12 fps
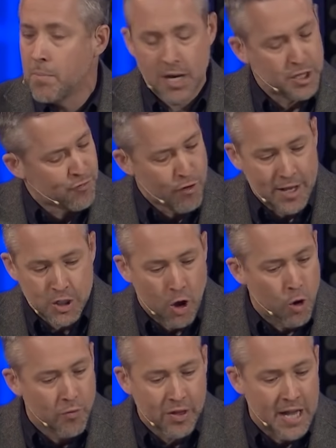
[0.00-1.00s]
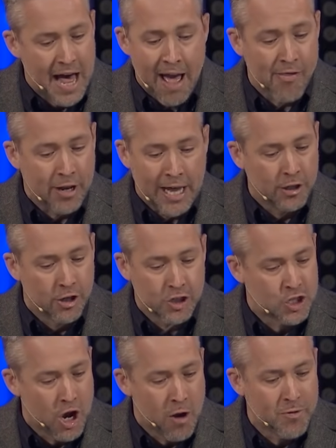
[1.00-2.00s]
But his friends hold the line. They're like,
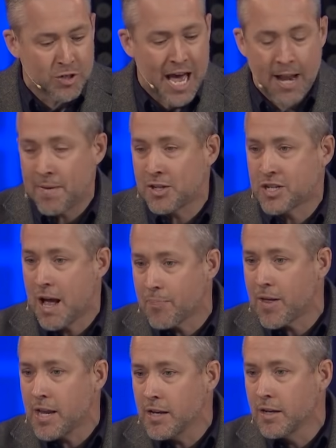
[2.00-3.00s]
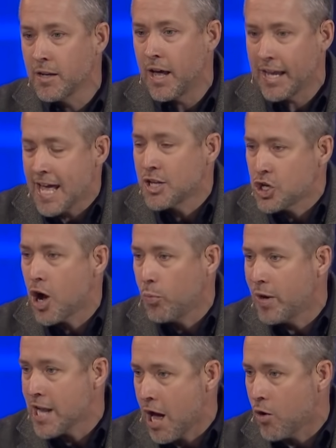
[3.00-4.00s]
Look, Job, there's got to be something. Again,
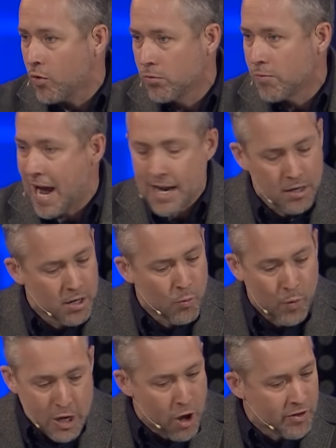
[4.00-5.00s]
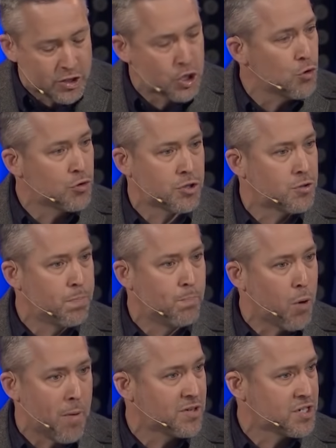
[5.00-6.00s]
Job, we know, right? We know the two
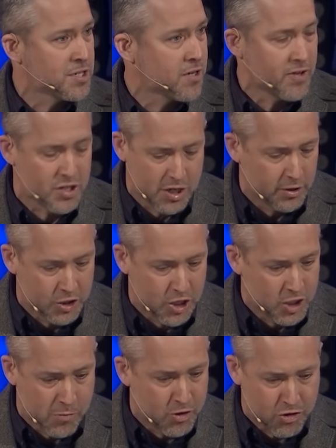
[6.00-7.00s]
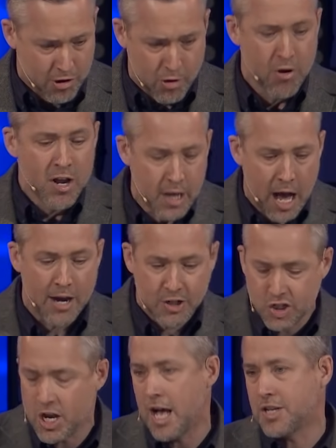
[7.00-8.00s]
premises of the syllogism are true God
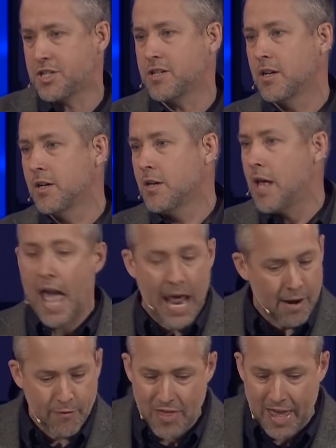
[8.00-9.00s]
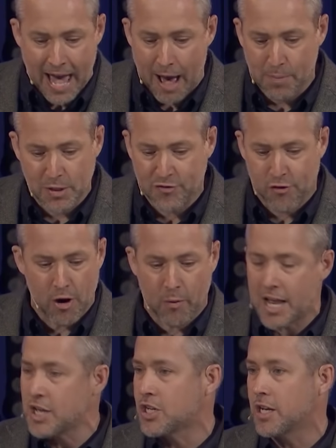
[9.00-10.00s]
is just, and everything happens for a
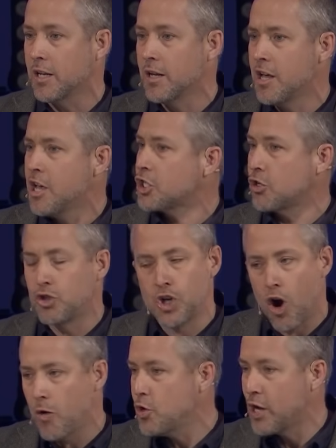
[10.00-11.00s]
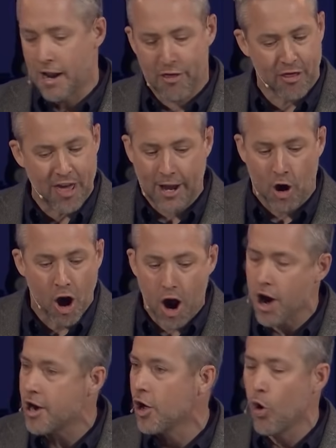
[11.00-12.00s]
reason. So, Job, you got to think
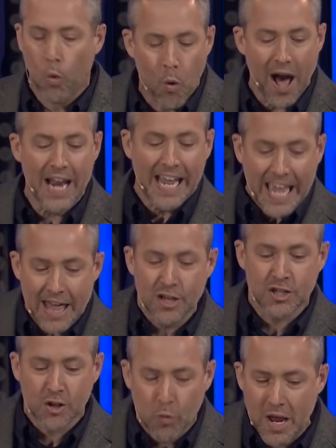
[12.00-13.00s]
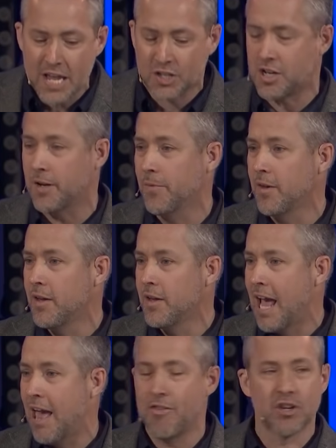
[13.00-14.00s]
hard. What is the reason?
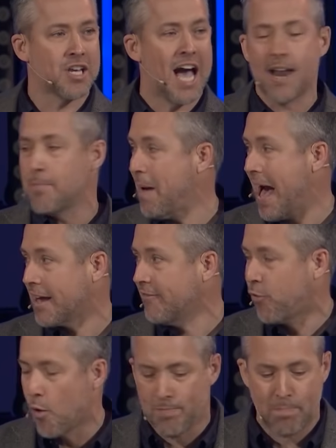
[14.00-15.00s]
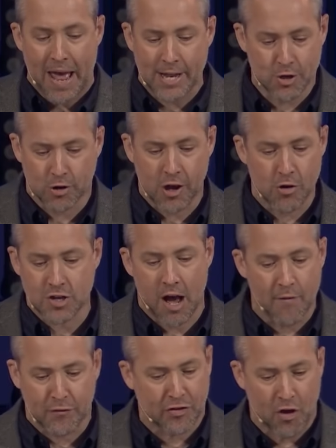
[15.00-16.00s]
And this kind of back and forth banter goes
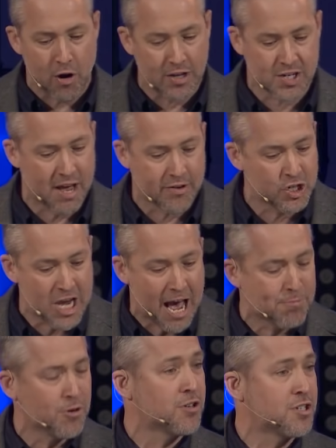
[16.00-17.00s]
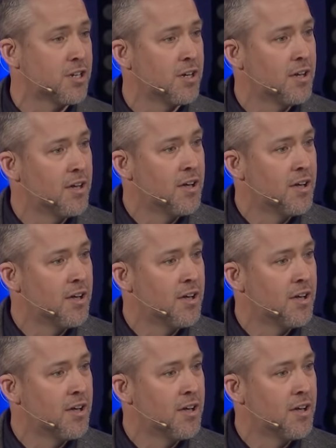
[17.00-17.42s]
on for 37 chapters.